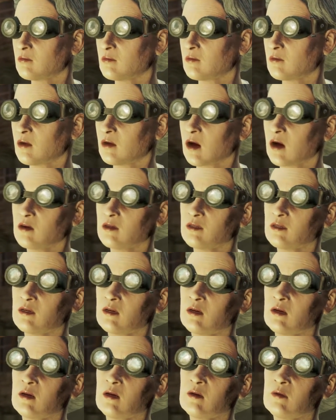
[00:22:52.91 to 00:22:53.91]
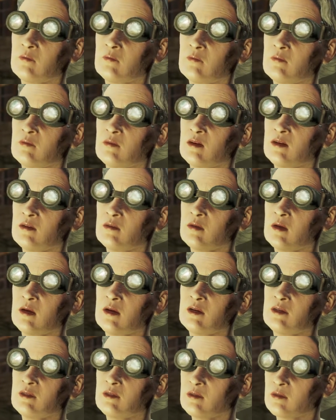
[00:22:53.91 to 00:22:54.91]
Covenant is many
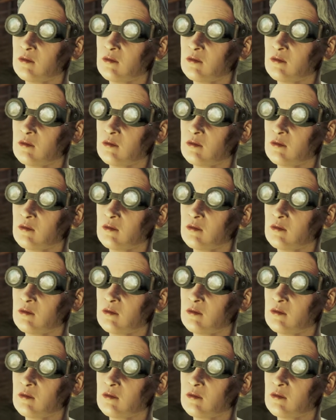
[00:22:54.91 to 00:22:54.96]
things.